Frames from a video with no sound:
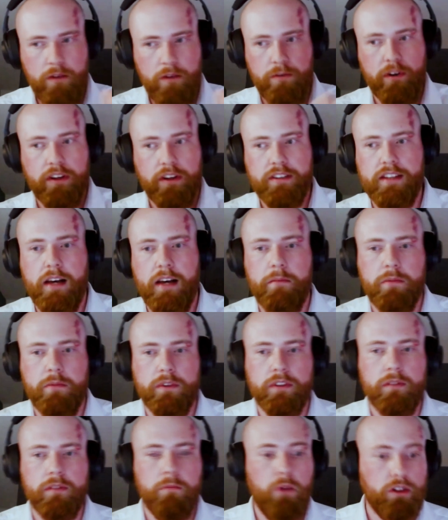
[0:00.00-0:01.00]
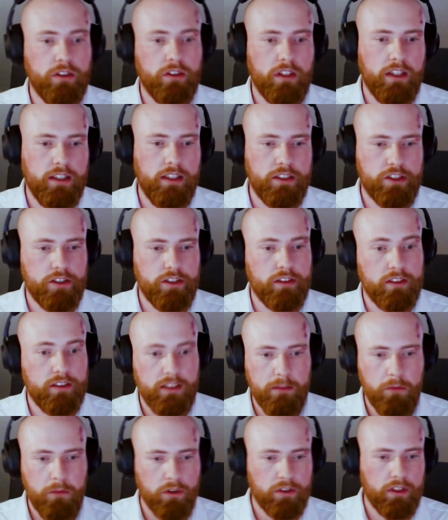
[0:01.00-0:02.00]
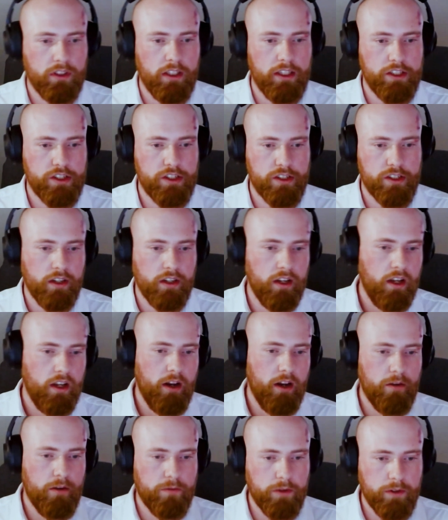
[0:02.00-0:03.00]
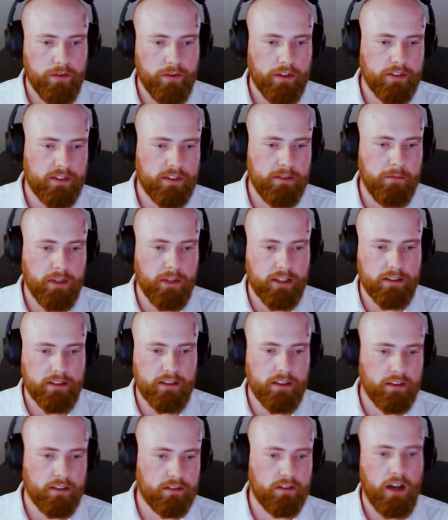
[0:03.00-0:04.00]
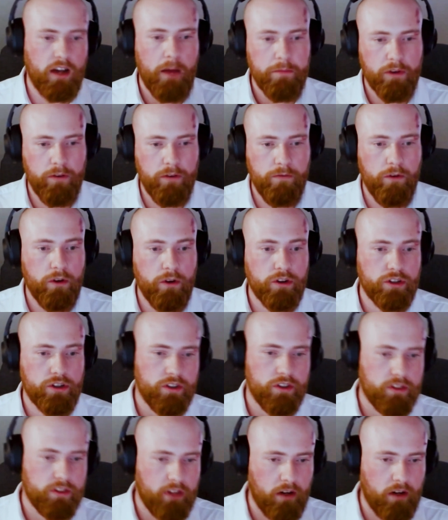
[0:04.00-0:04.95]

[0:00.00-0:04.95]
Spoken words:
For example, modulation, demodulation, frequency mixing, so up conversion,